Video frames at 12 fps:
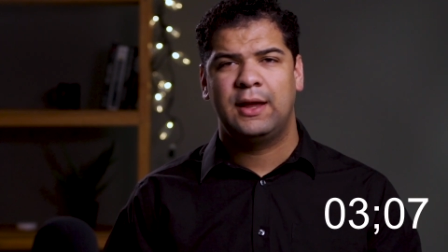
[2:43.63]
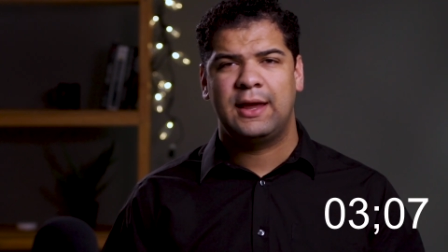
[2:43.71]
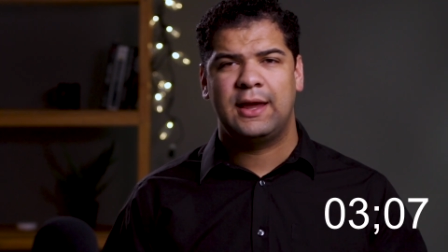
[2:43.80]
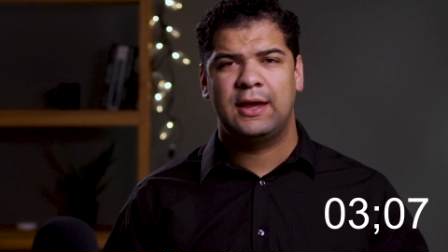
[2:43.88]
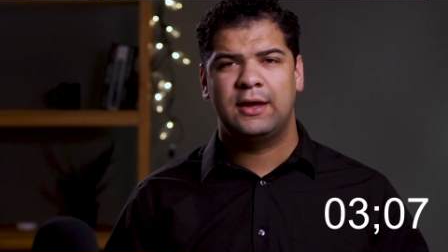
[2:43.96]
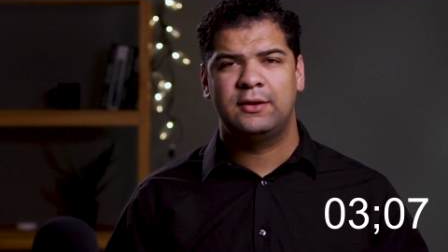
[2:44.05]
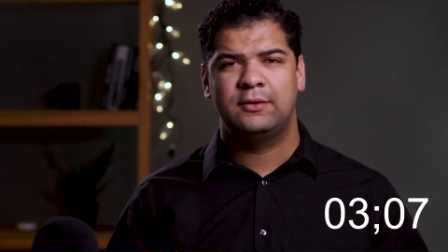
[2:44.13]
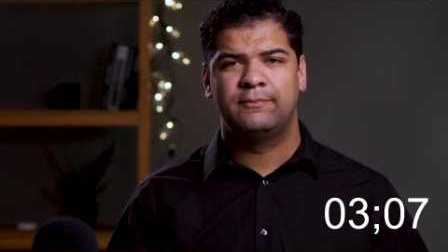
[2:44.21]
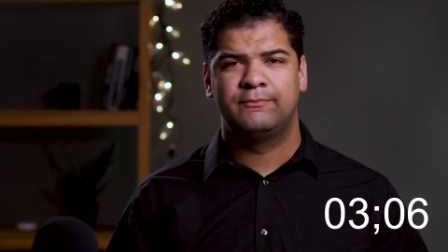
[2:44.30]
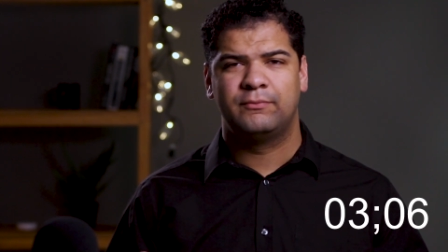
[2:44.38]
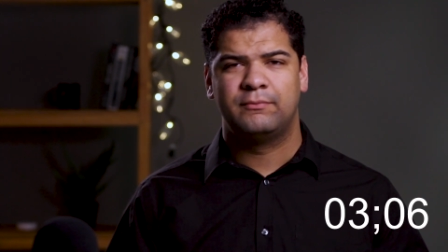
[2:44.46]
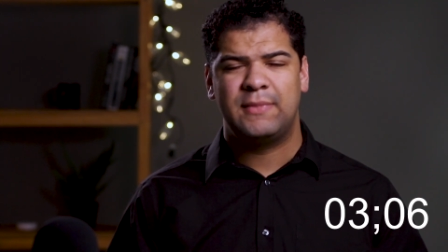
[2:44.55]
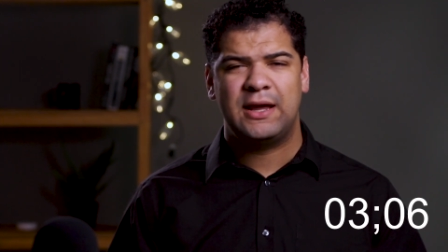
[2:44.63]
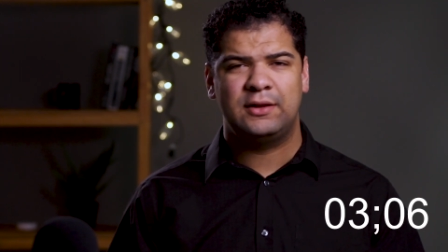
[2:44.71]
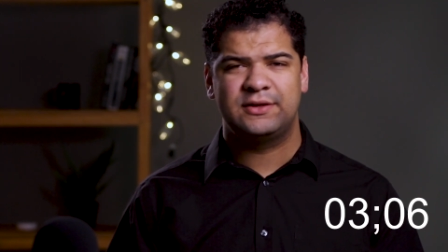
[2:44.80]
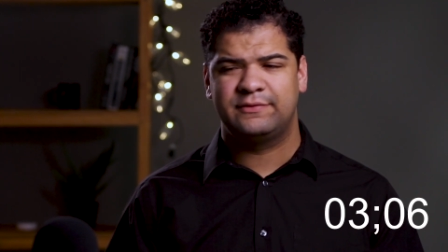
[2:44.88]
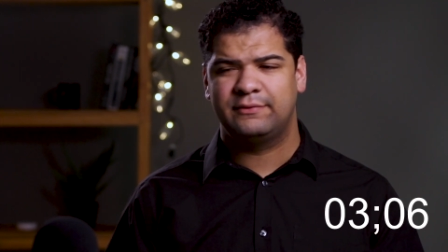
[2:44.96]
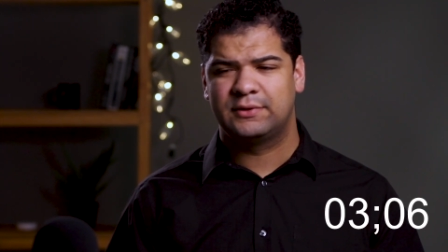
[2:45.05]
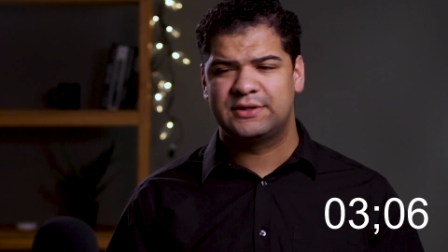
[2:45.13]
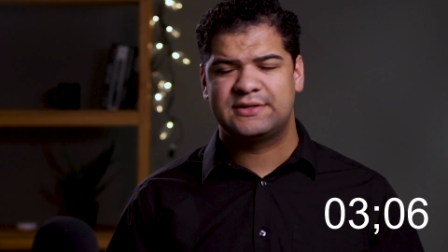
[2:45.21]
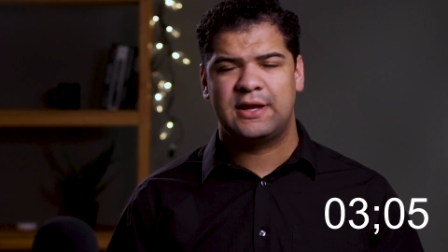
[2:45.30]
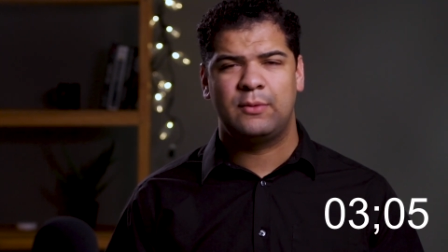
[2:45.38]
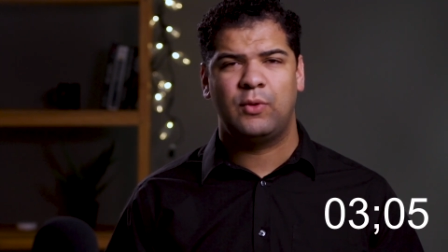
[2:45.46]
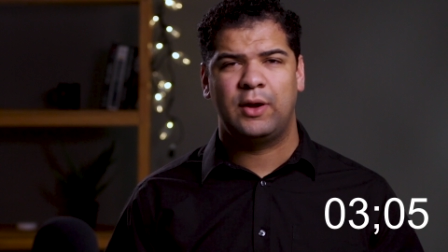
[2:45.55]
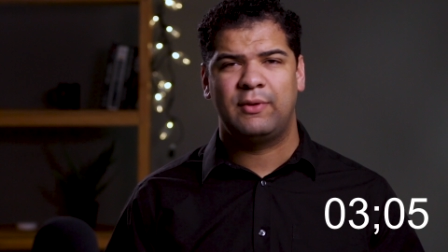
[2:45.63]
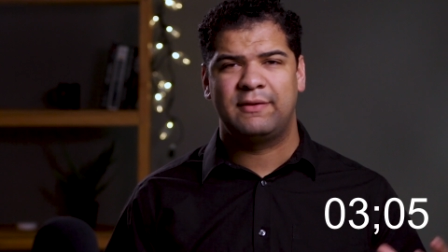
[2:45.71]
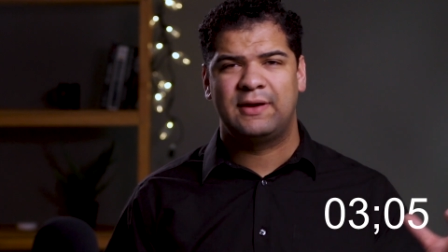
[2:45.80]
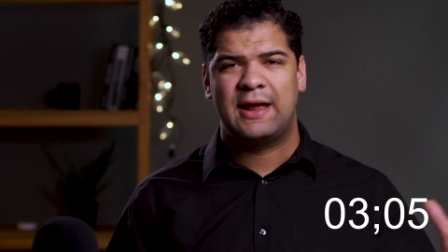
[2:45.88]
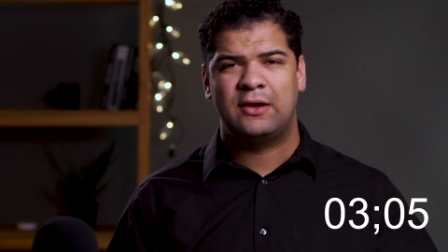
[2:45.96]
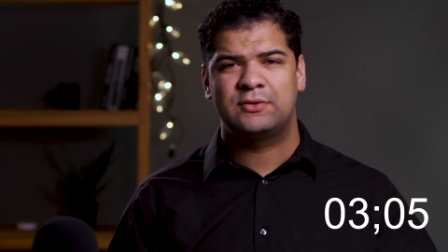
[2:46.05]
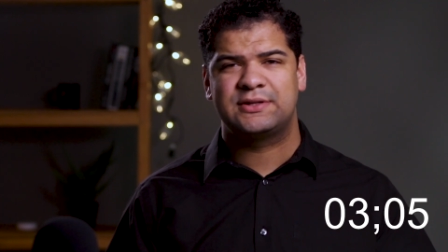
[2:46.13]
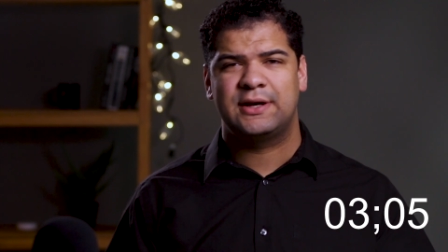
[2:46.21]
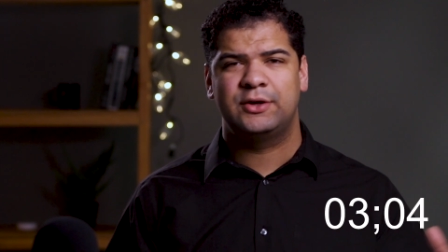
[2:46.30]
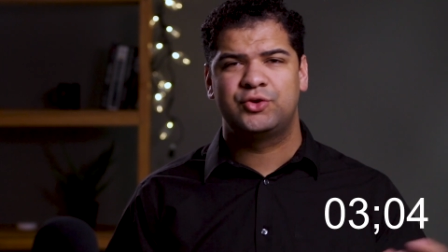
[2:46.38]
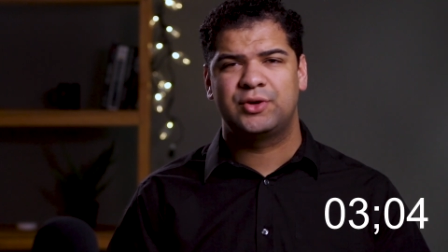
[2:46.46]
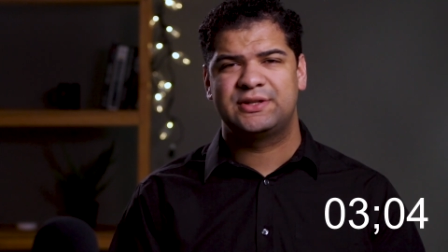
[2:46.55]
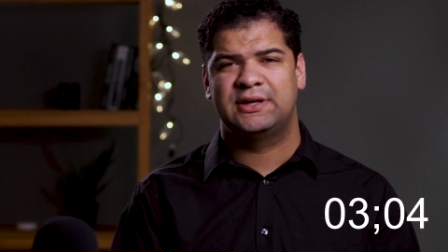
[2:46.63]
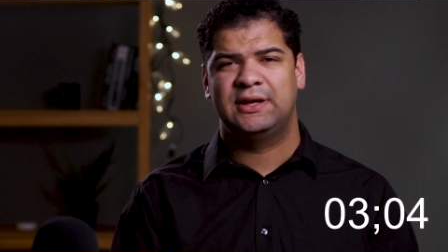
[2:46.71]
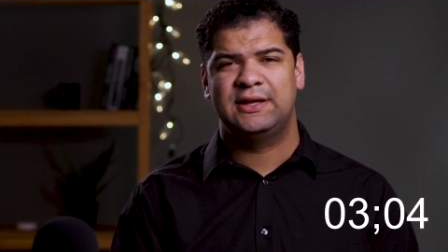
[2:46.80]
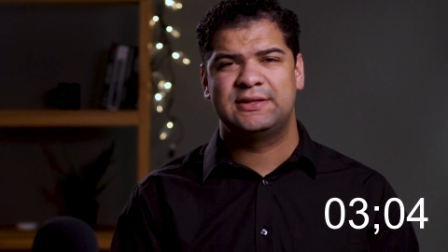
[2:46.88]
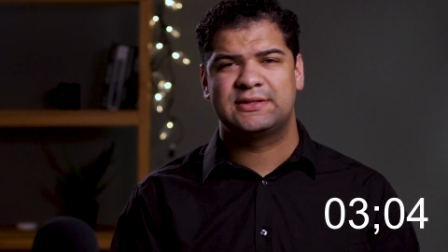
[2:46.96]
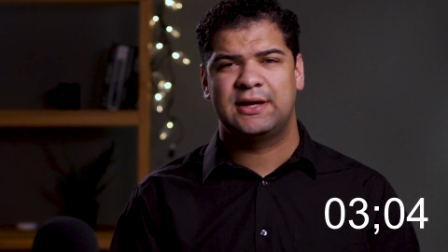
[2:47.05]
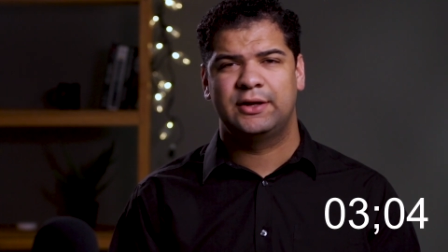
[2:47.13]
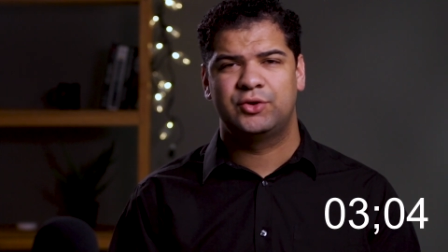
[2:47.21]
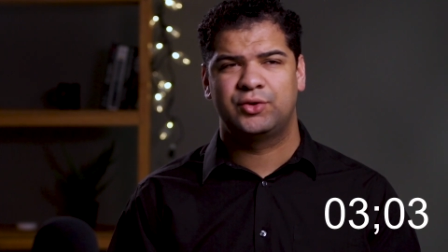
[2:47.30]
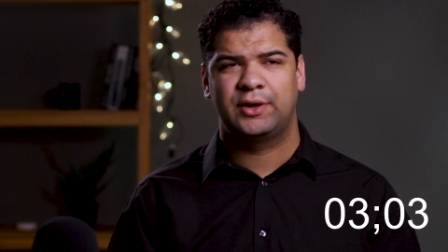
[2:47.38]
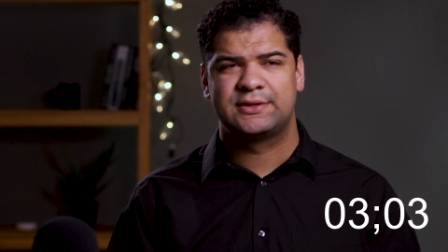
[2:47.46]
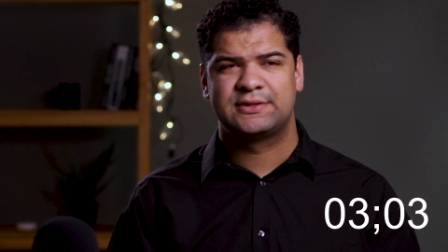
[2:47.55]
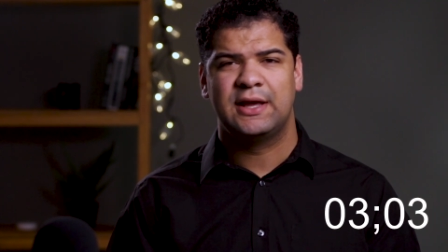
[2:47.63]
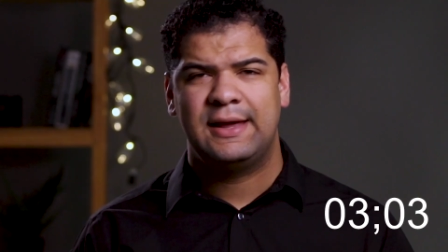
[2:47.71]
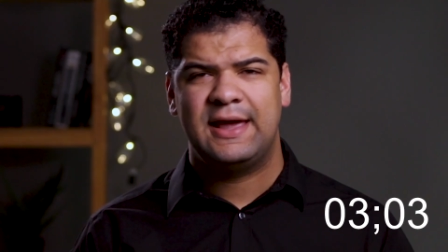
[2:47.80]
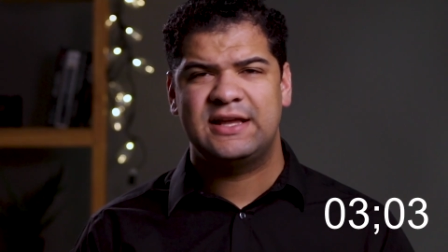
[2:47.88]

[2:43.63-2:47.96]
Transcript: And Mail is the same way. We have an outside address and an inside address.